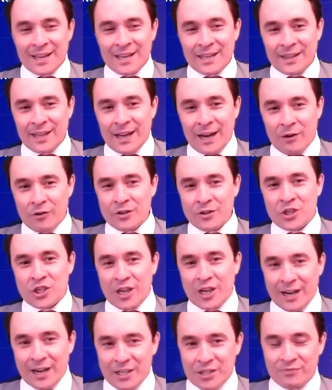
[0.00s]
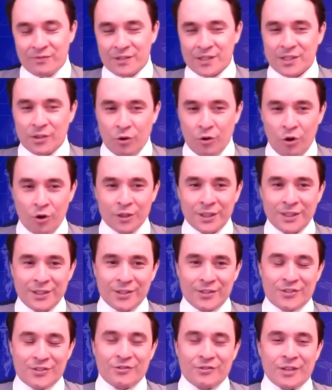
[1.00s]
now in charge with the whole
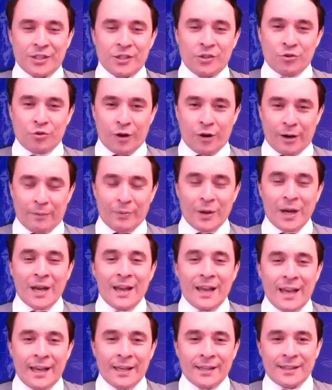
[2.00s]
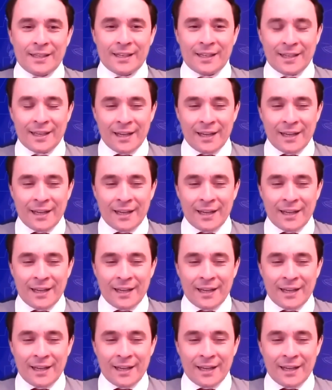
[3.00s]
industry in Europe, and